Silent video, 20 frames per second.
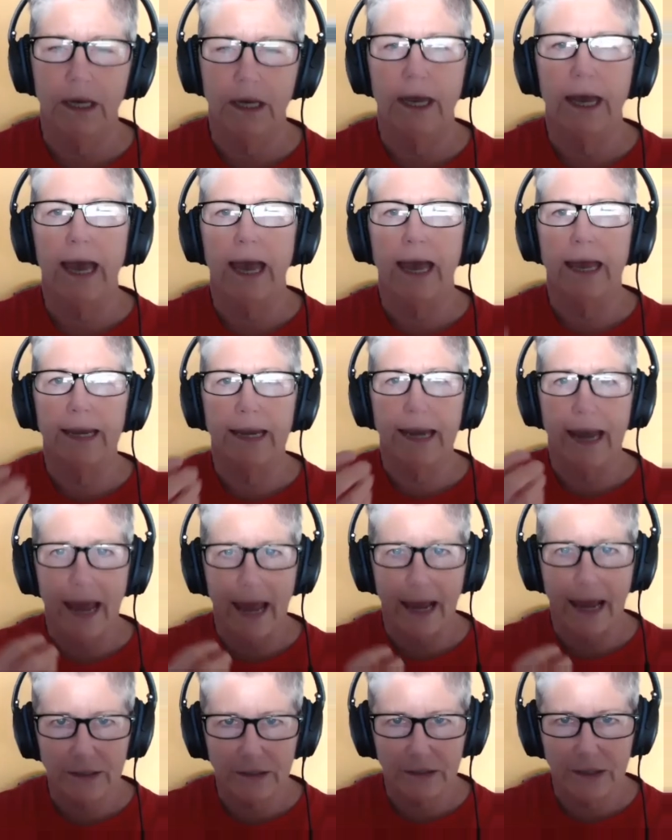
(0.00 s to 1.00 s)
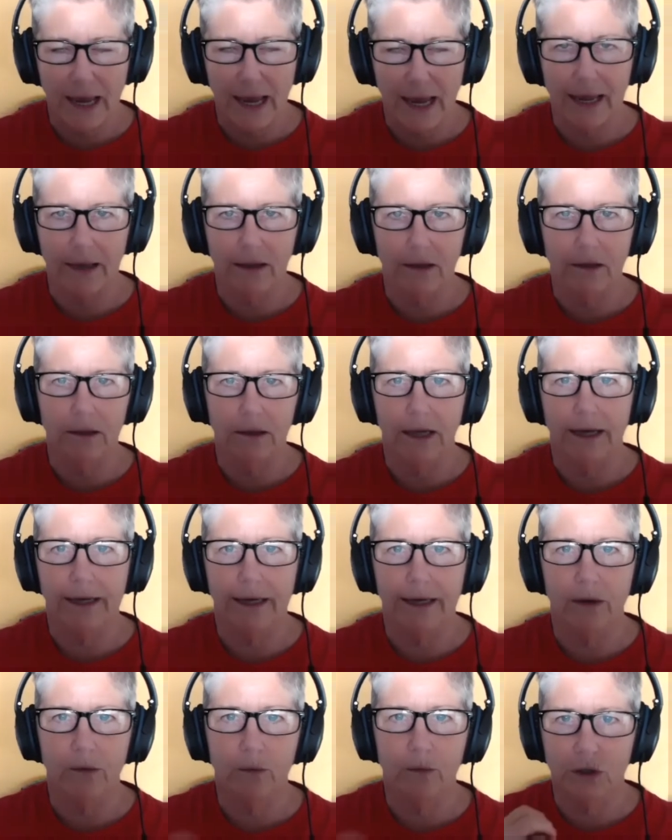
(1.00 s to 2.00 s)
and exhale
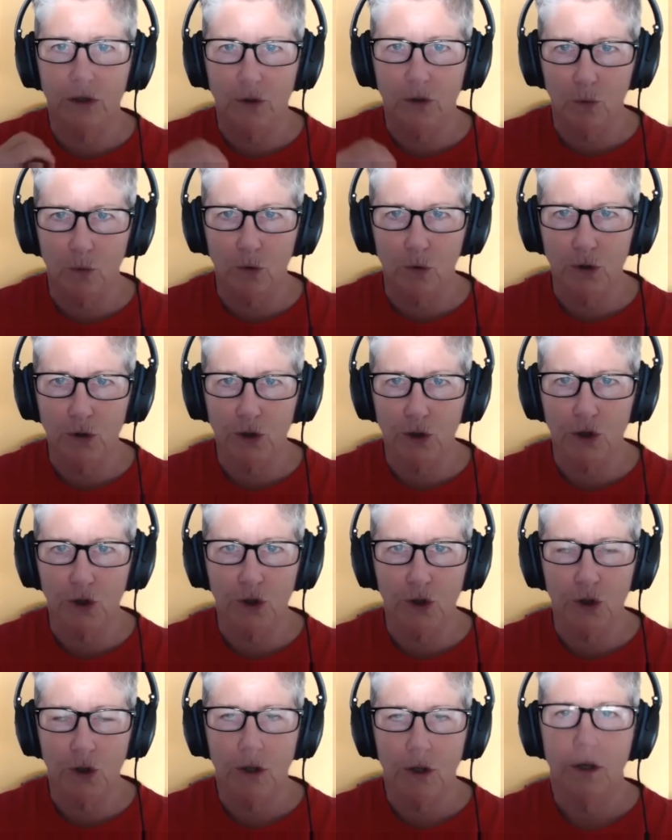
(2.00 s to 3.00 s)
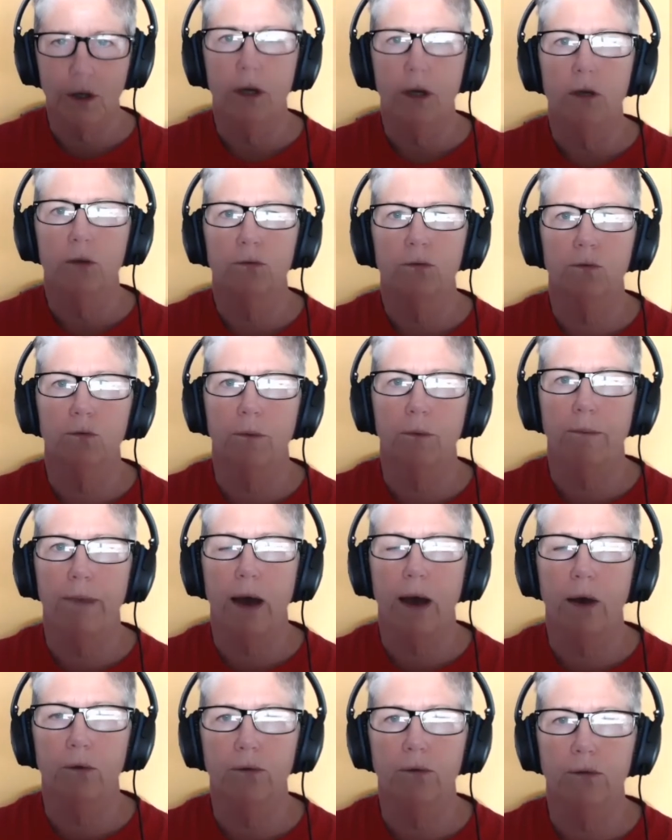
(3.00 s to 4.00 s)
again with the whoosh through the
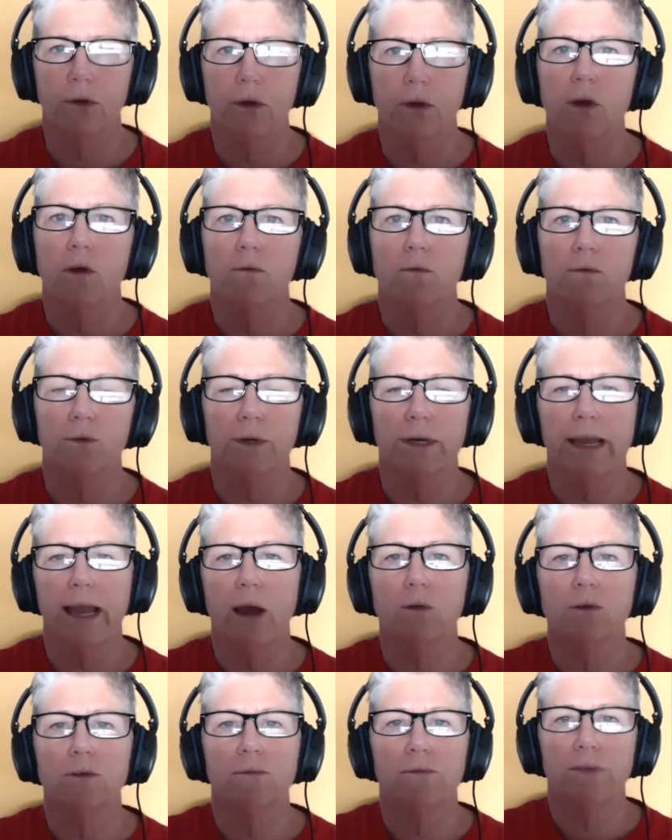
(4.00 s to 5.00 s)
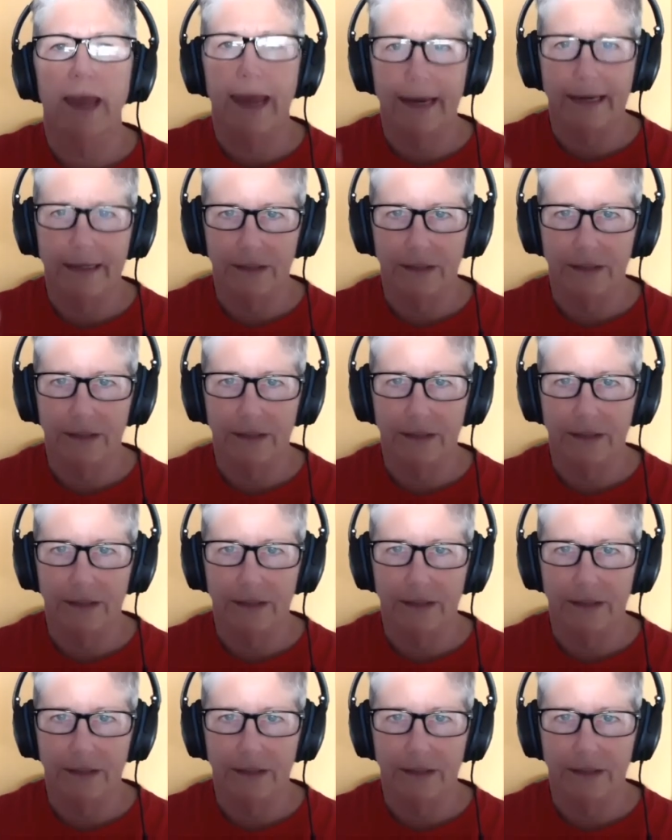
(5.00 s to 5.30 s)
mouth for a count of 8.